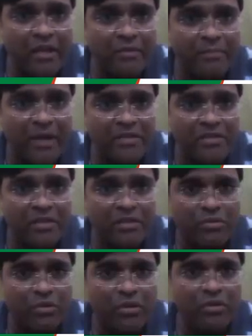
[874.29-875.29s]
Let me draw
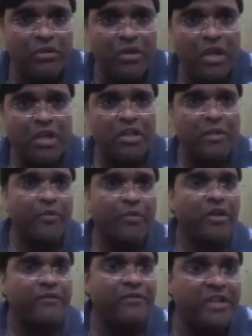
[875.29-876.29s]
it once again.
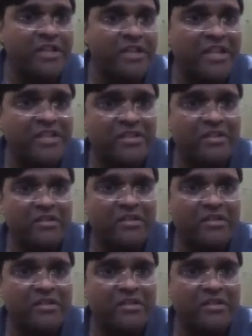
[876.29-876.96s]
This is